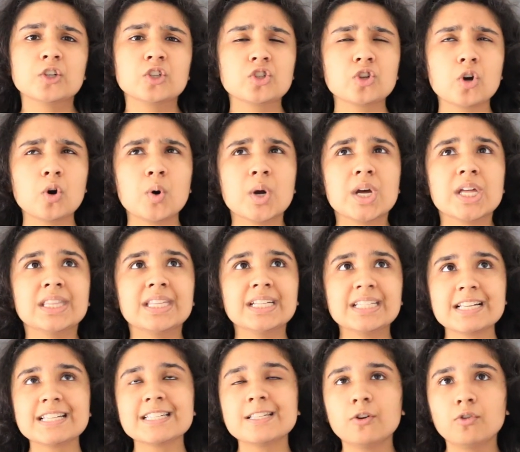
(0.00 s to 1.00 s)
So
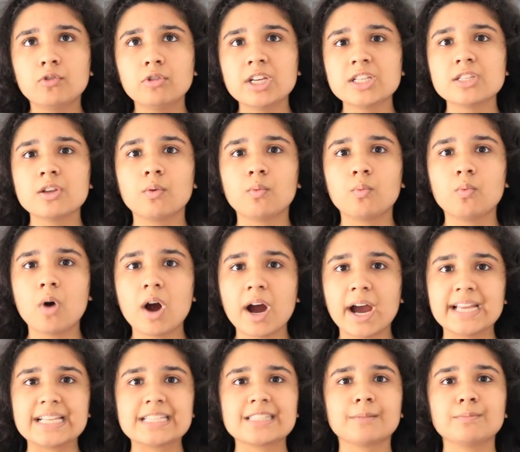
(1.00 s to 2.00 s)
this is the reason
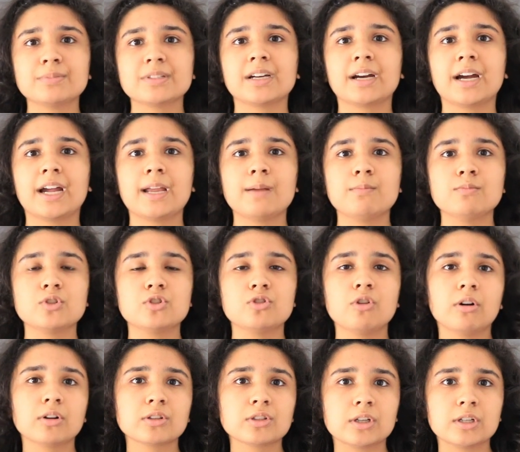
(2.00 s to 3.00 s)
why sometimes
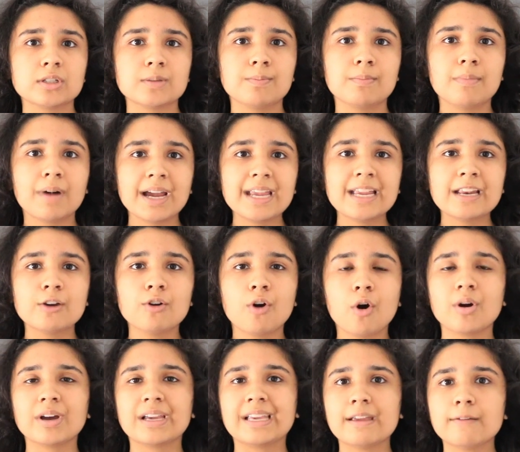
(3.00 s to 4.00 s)
doctors might
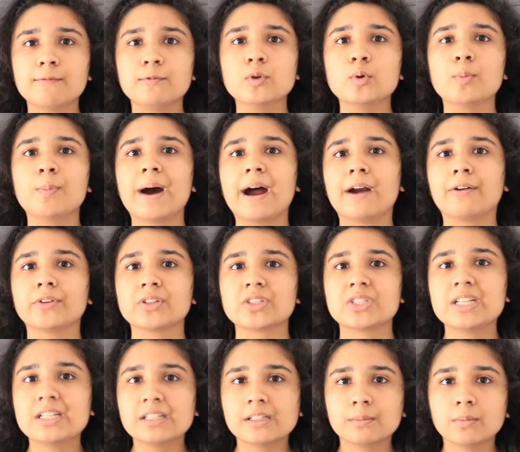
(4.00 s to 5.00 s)
not give you
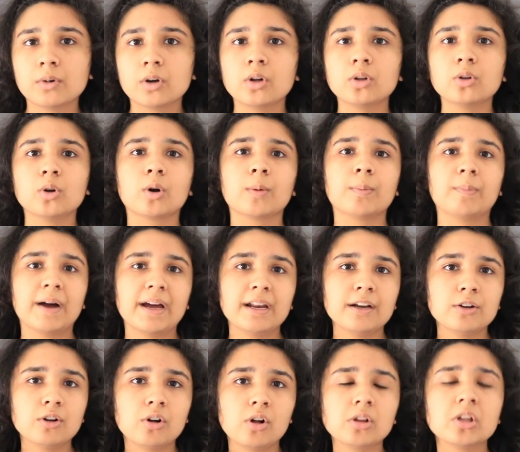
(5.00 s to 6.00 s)
paracetamol or
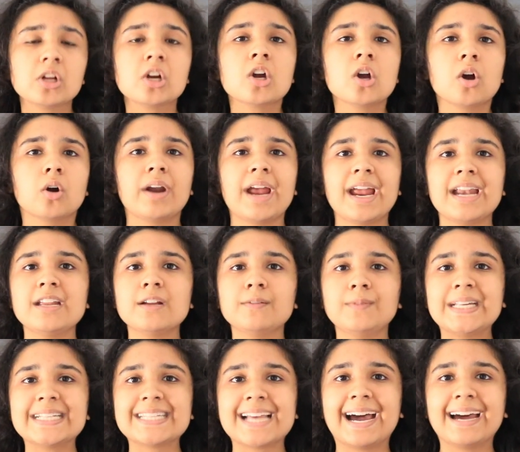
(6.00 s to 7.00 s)
Panadol or any of
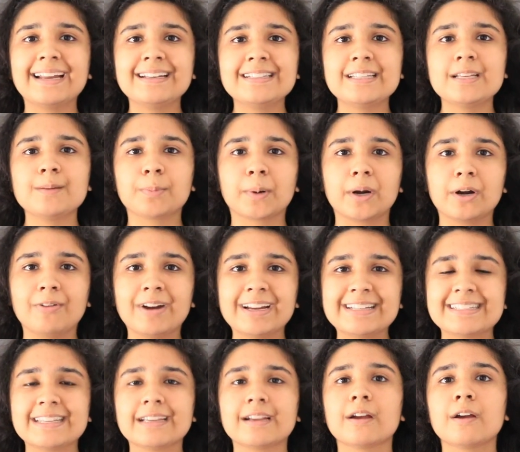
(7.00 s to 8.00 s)
these
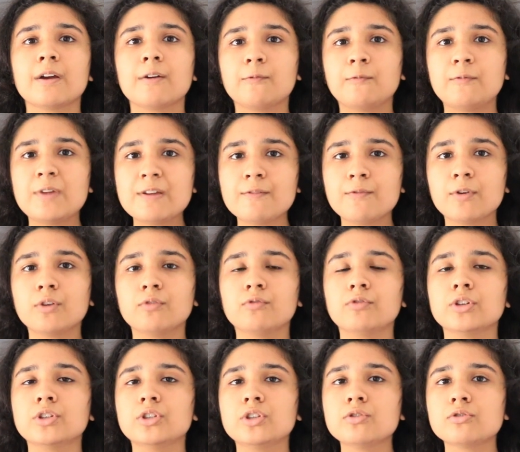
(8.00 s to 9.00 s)
antipyretic fever
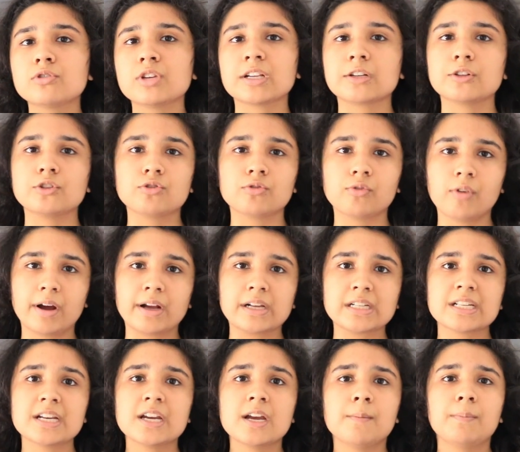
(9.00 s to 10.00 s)
reducing
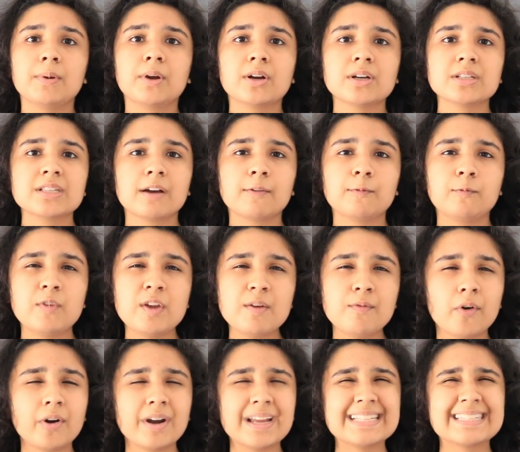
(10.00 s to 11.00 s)
drugs, because a
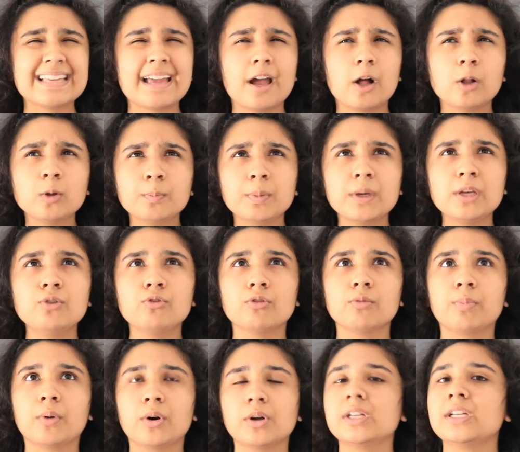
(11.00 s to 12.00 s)
fever is helping your
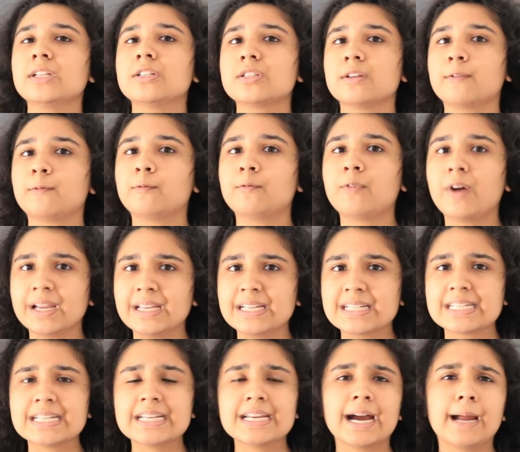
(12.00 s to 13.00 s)
body to
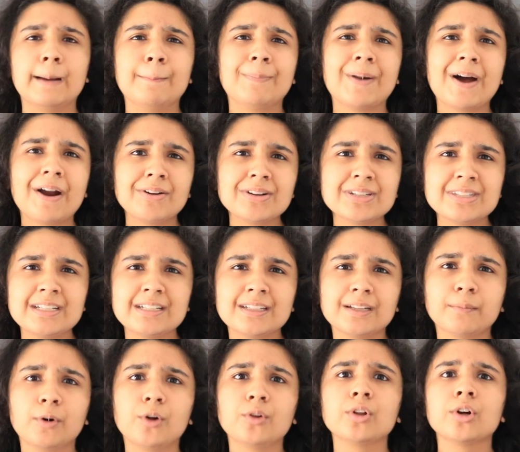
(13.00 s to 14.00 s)
fight, and
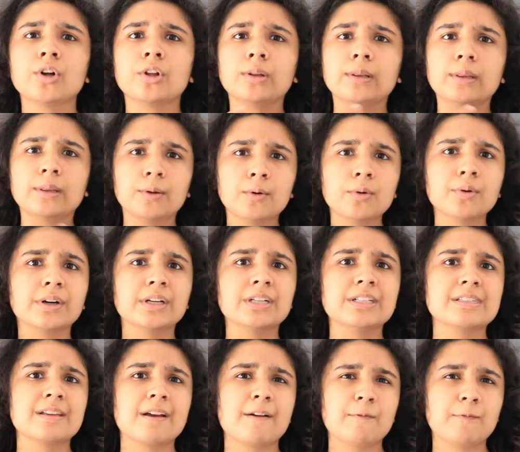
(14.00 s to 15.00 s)
paracetamol
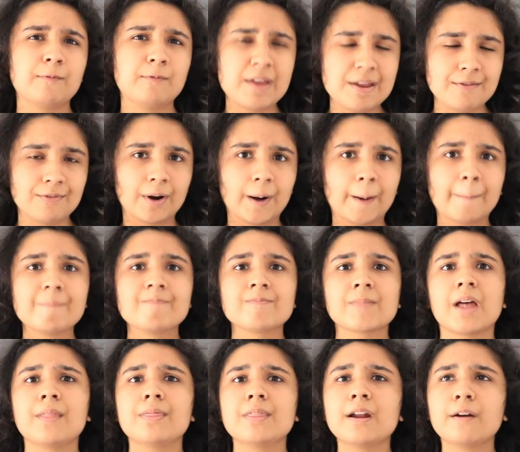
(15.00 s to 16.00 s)
lowers fever,
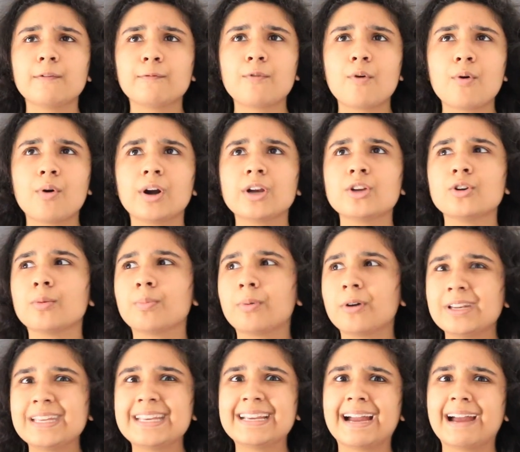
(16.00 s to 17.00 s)
and therefore your
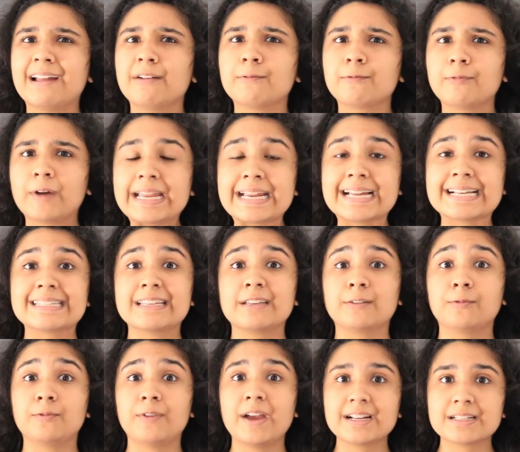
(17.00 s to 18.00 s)
body can't fight as
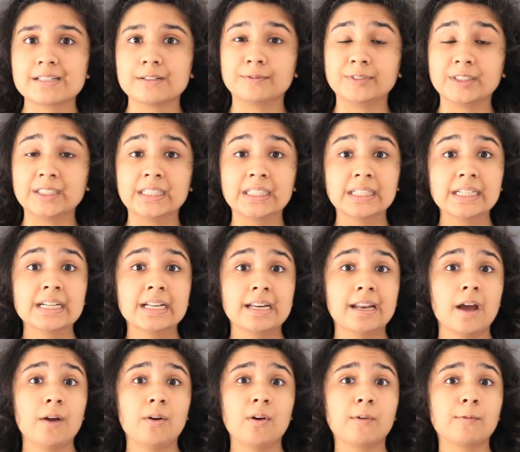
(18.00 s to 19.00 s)
effectively.
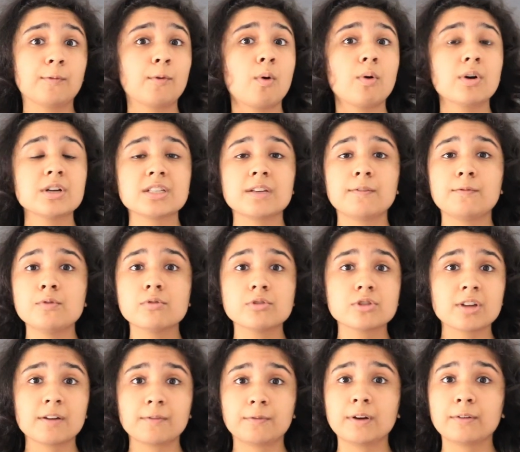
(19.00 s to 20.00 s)
Now, of course, if you're
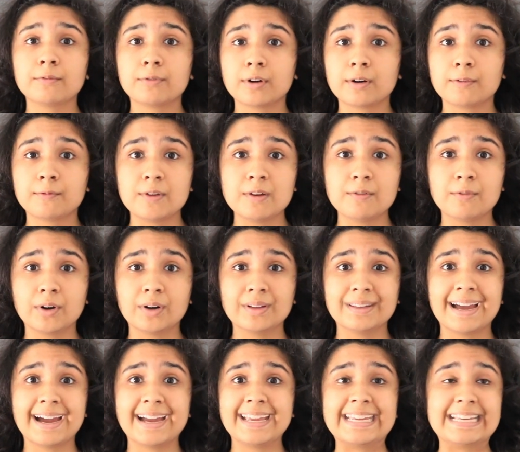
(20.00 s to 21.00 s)
suffering for a fever
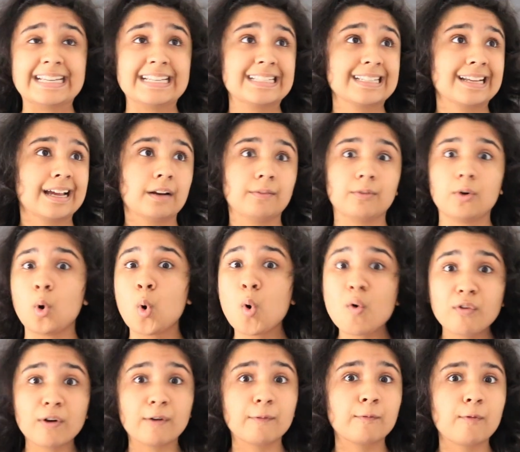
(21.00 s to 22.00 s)
that is kind of
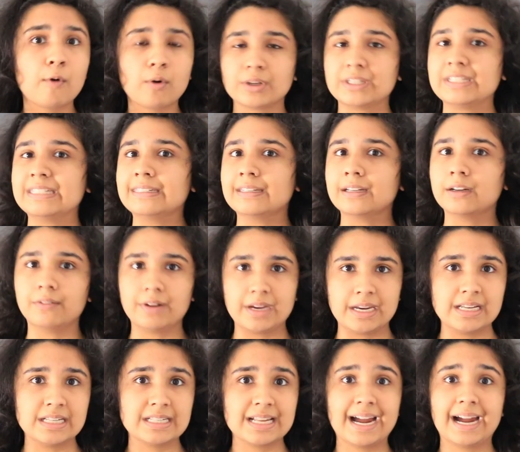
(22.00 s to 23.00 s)
over 40
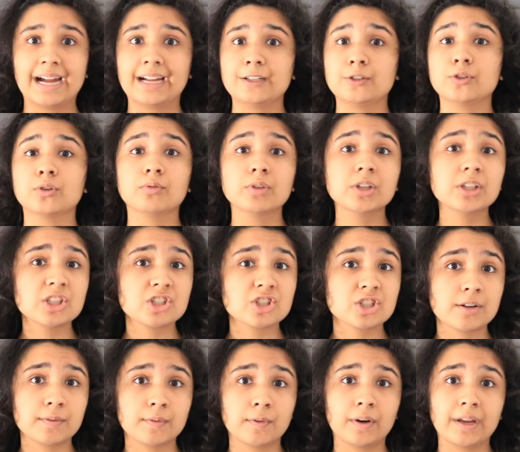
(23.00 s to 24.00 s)
degrees and you're really
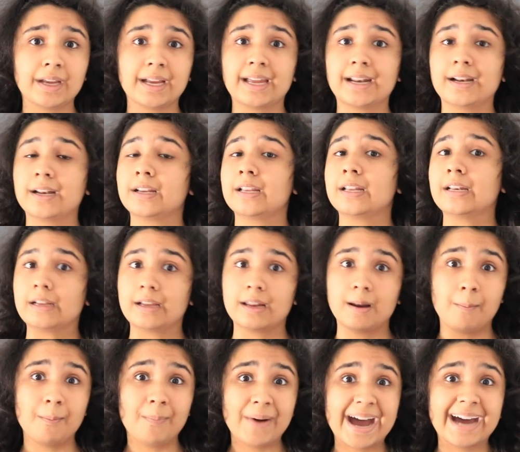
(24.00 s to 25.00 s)
shivering and in
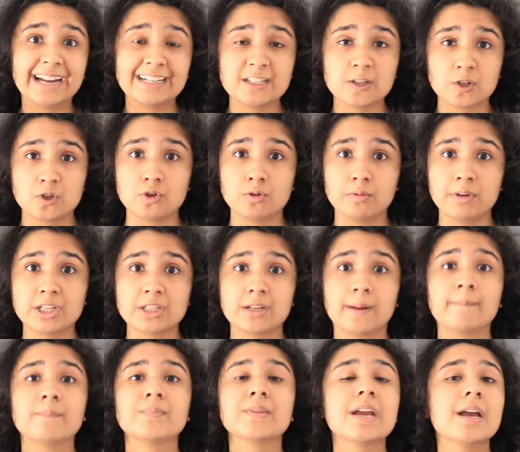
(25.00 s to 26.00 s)
a bad
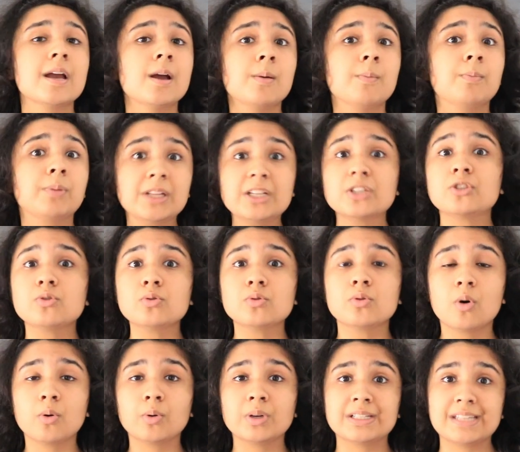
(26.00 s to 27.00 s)
situation, please do
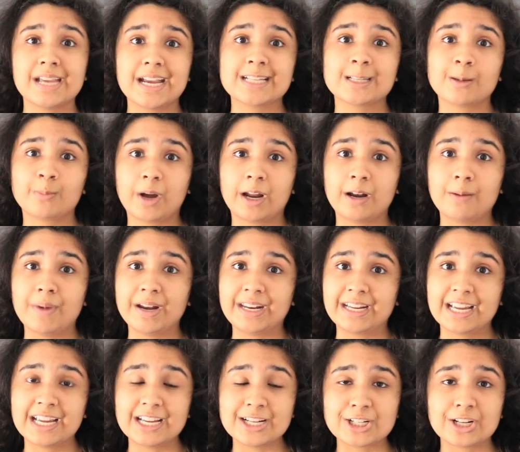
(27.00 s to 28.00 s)
go and take some kind of
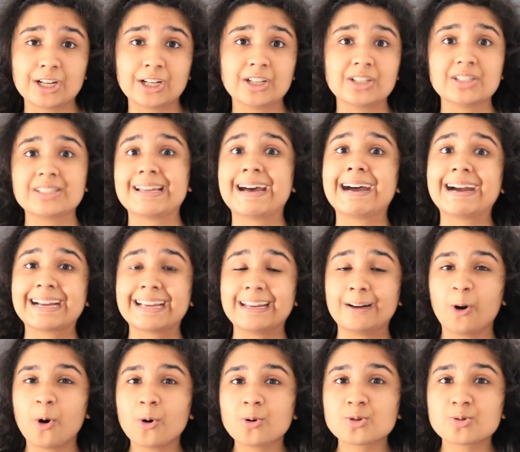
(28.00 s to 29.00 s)
medication, because that can
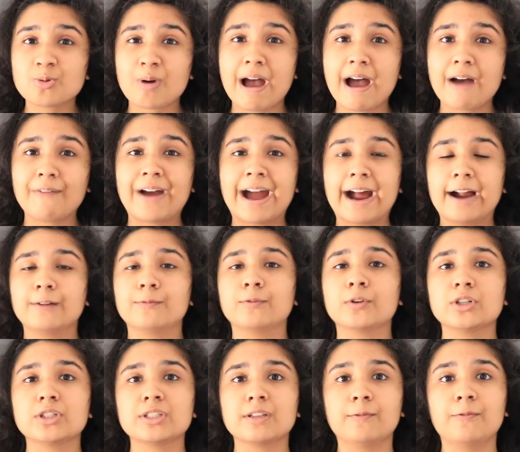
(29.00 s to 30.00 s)
also have
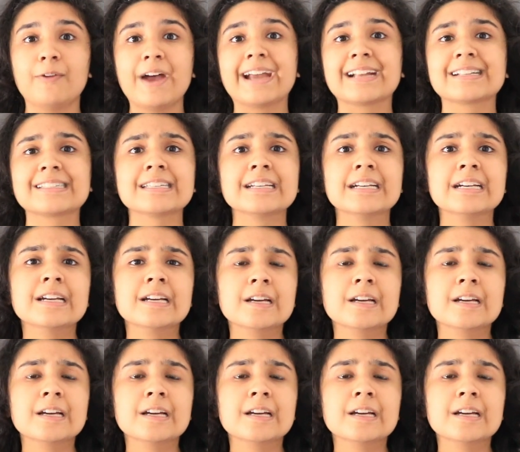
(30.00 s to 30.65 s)
adverse effects.